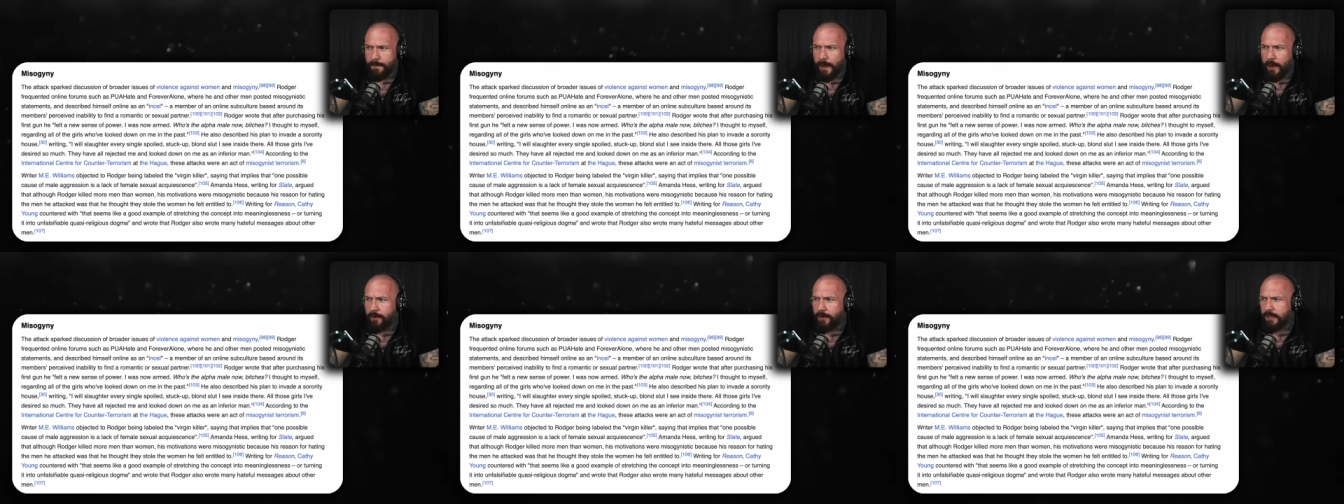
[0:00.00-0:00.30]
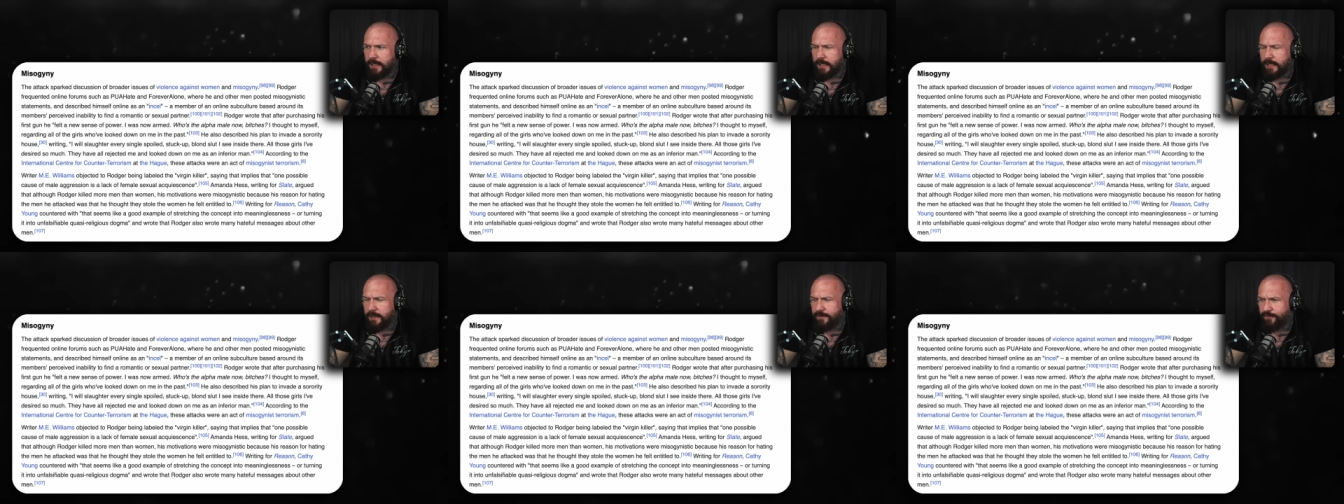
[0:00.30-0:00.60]

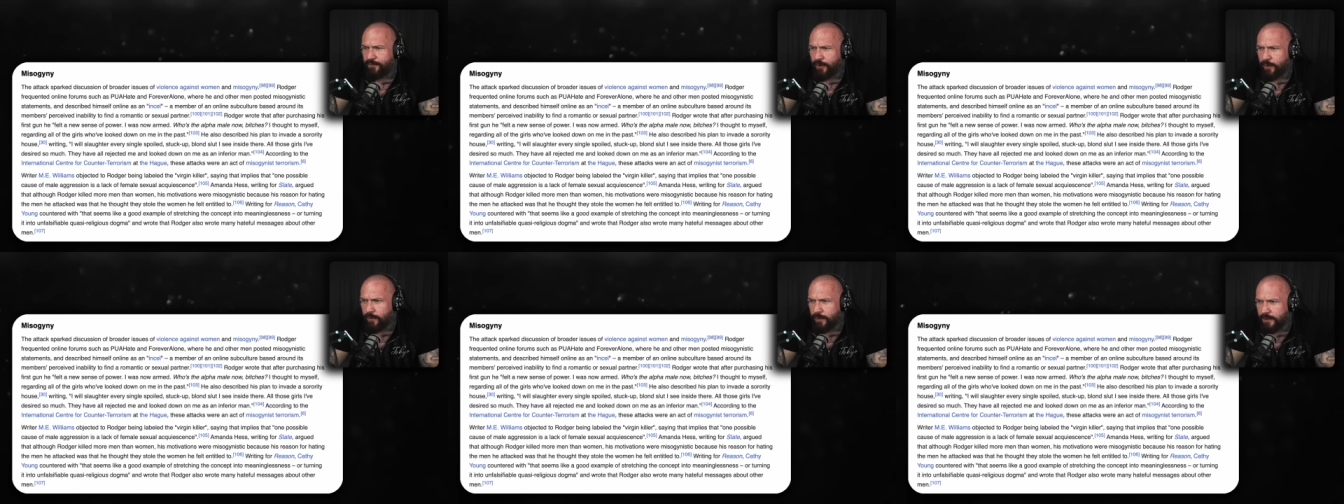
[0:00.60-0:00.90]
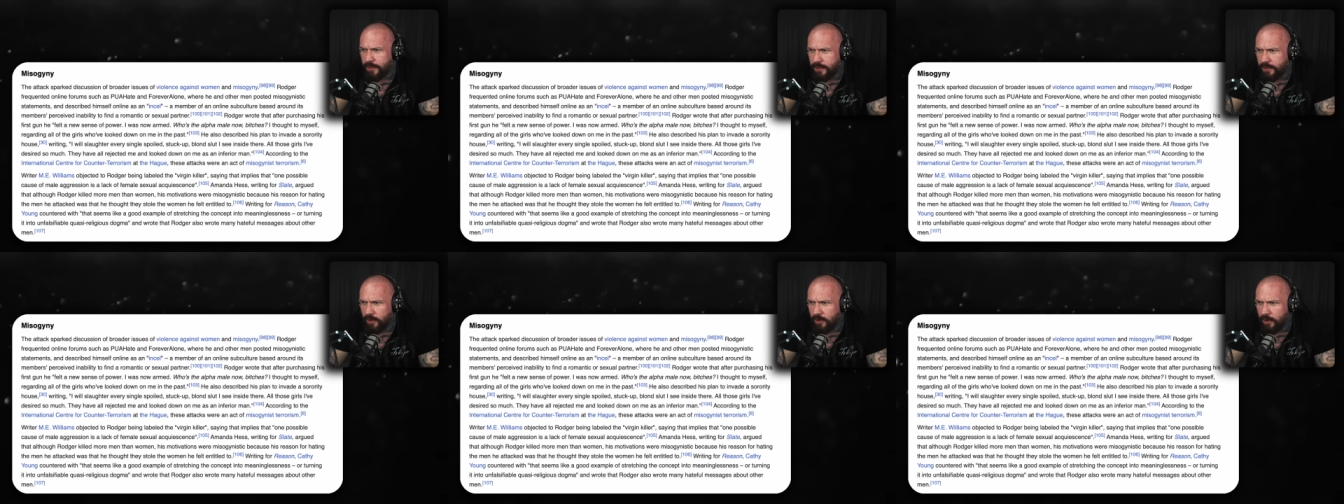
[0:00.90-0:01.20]
Apparently he'd
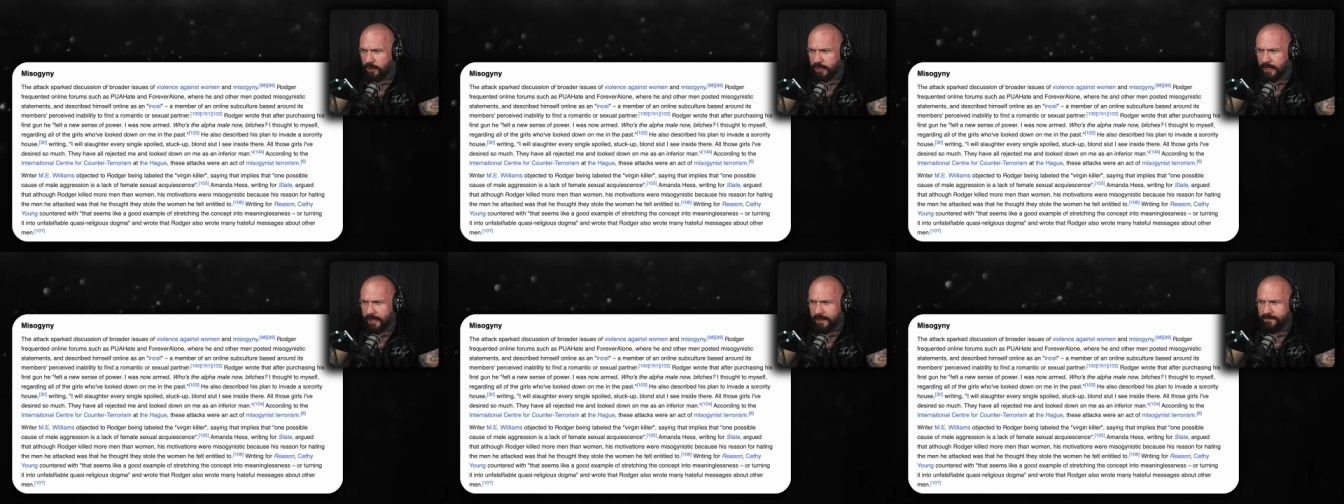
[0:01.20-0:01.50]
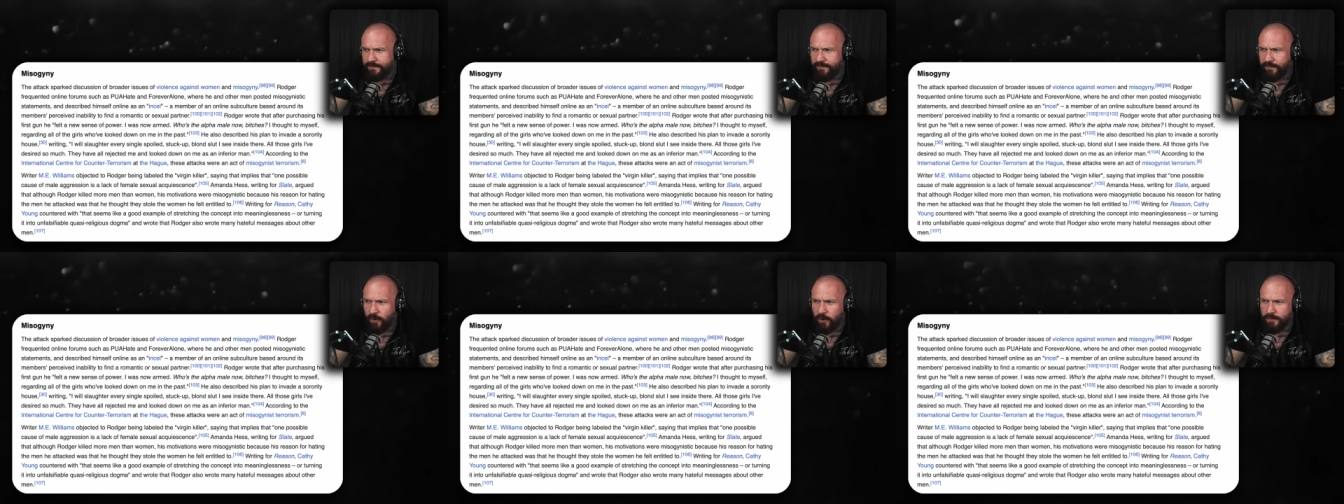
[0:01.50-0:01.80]
frequented
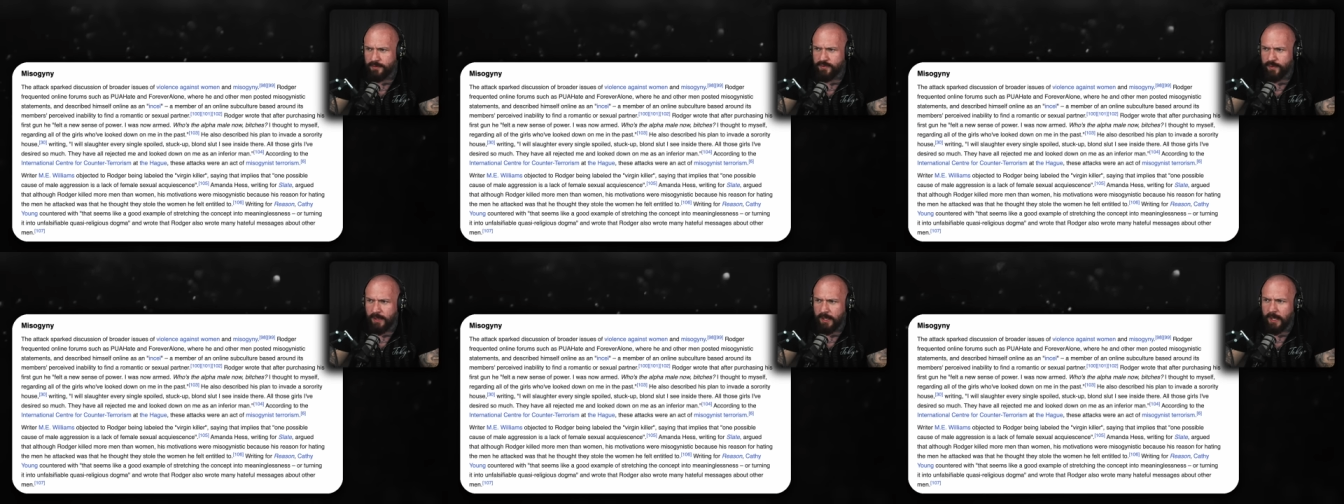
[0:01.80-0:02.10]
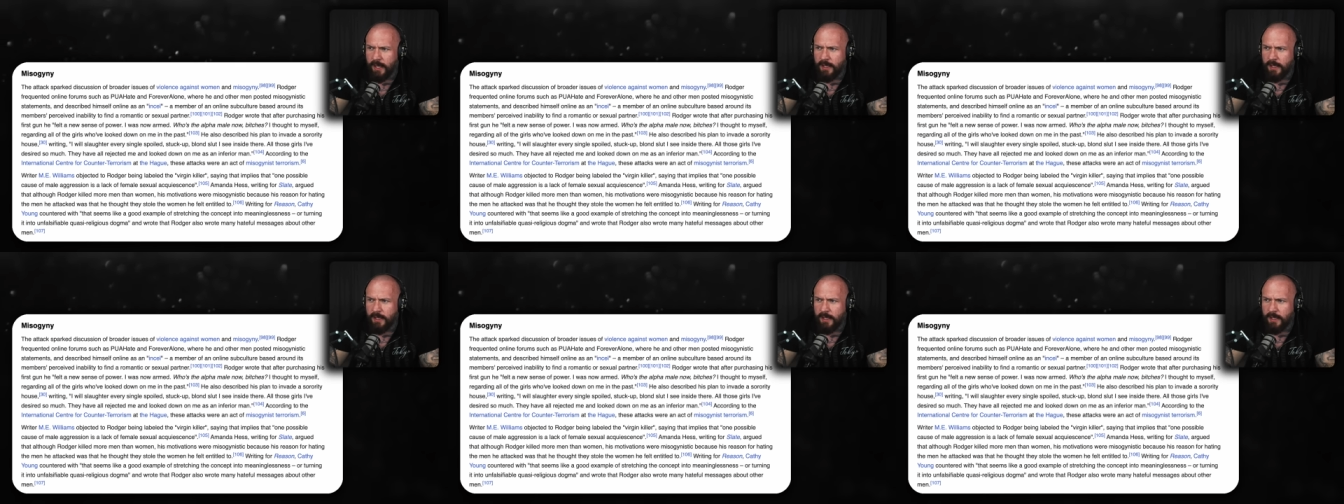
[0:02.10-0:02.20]
online forums where